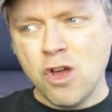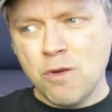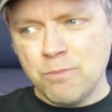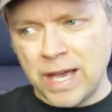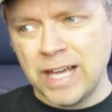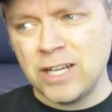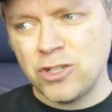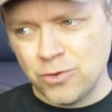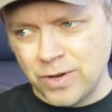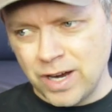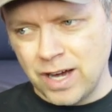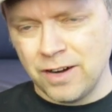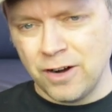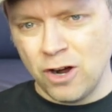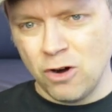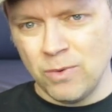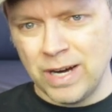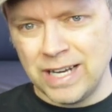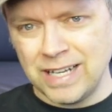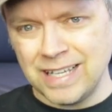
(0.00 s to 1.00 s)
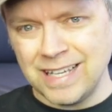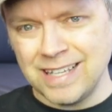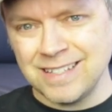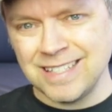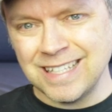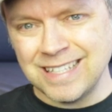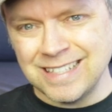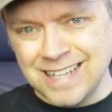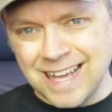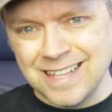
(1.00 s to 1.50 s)
Patreon already, is
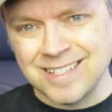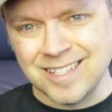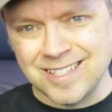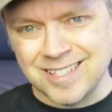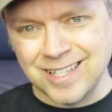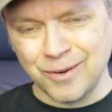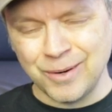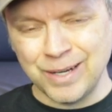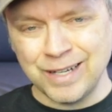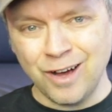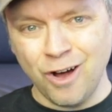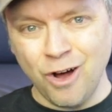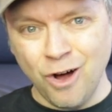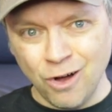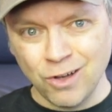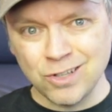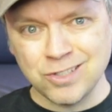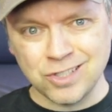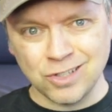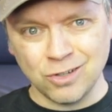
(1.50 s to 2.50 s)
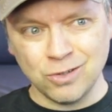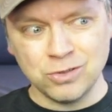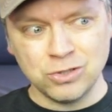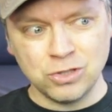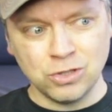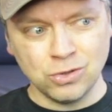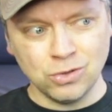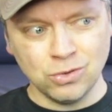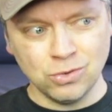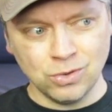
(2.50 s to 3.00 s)
it necessary to also
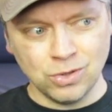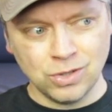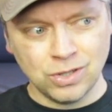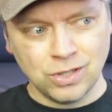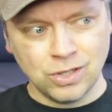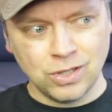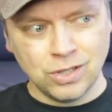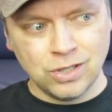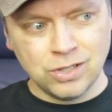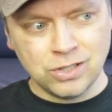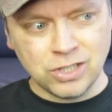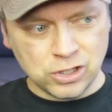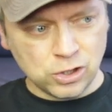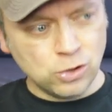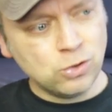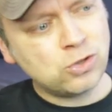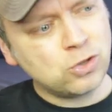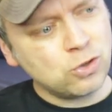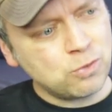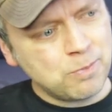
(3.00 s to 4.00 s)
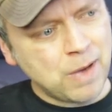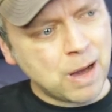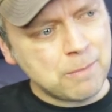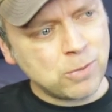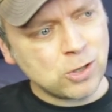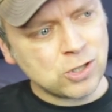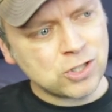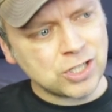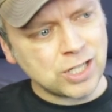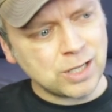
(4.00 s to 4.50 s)
do the YouTube
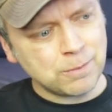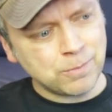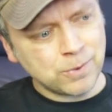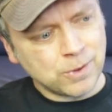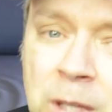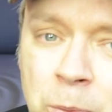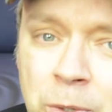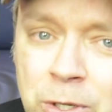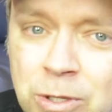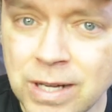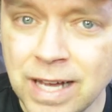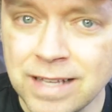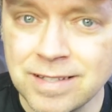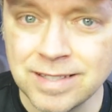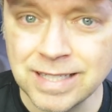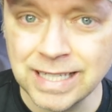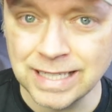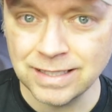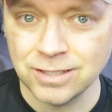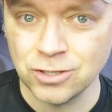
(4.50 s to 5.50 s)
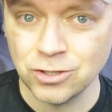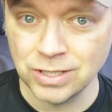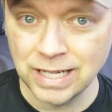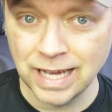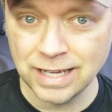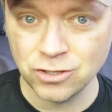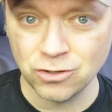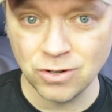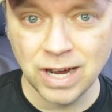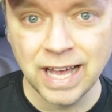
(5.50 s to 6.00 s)
membership. What do you guys think? Should
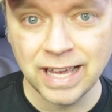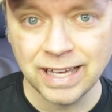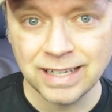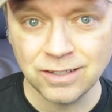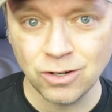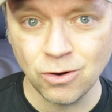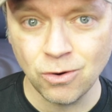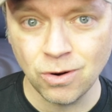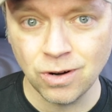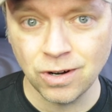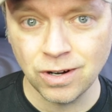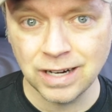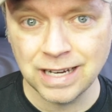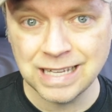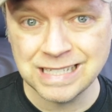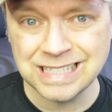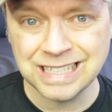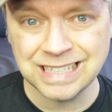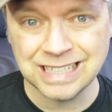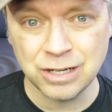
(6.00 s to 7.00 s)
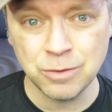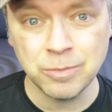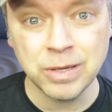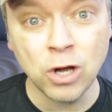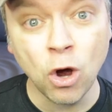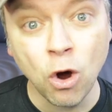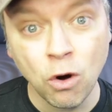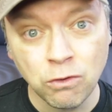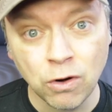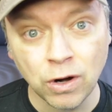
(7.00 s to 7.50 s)
I try it or is it gonna be
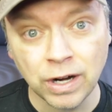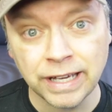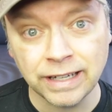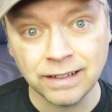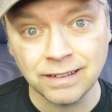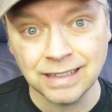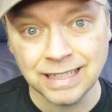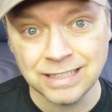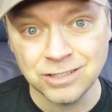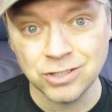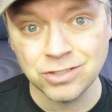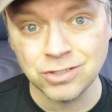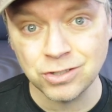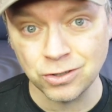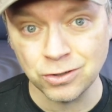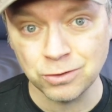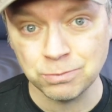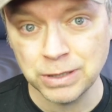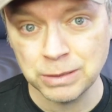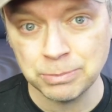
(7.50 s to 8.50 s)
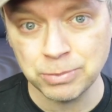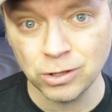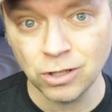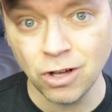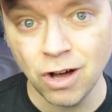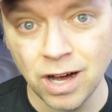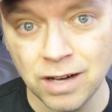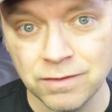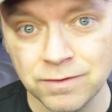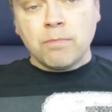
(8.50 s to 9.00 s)
overkill and just turn people
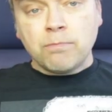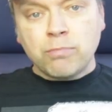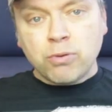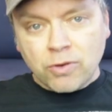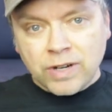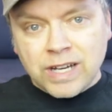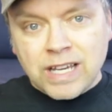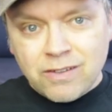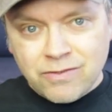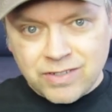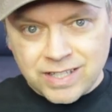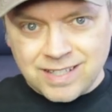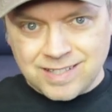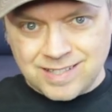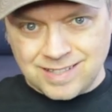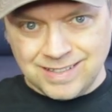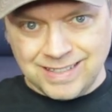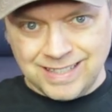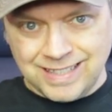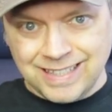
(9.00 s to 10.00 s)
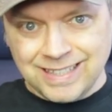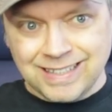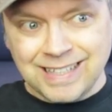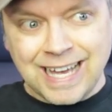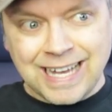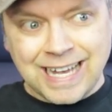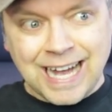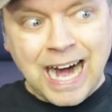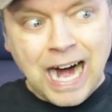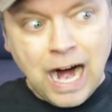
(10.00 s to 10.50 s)
off? Previously,
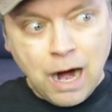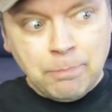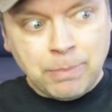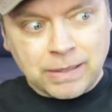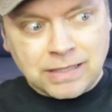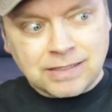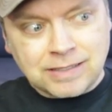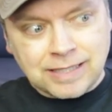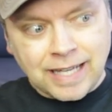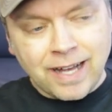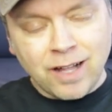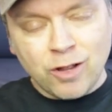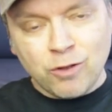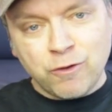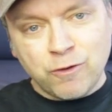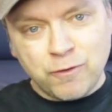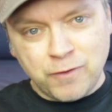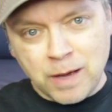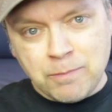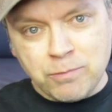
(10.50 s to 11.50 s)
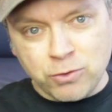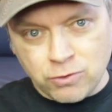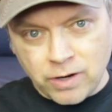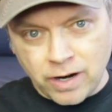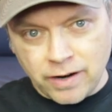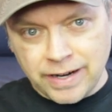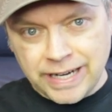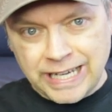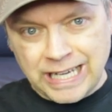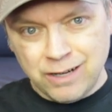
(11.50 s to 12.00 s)
like up until
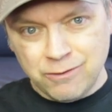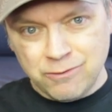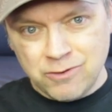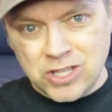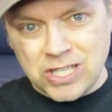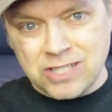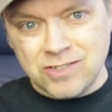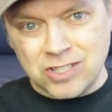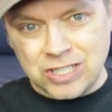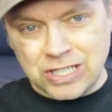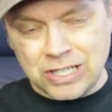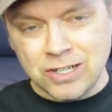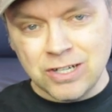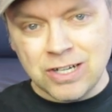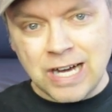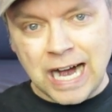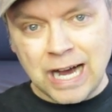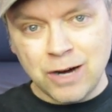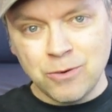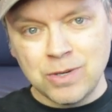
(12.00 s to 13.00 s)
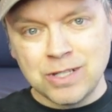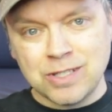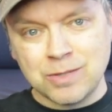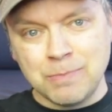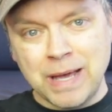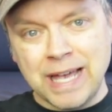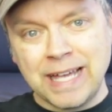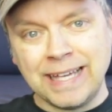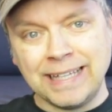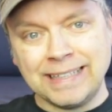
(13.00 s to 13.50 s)
February of this year, I was
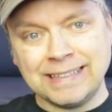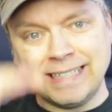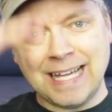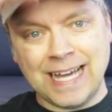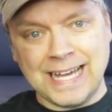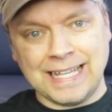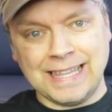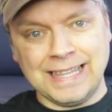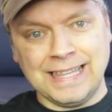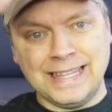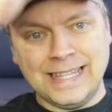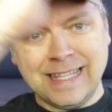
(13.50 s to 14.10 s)
making like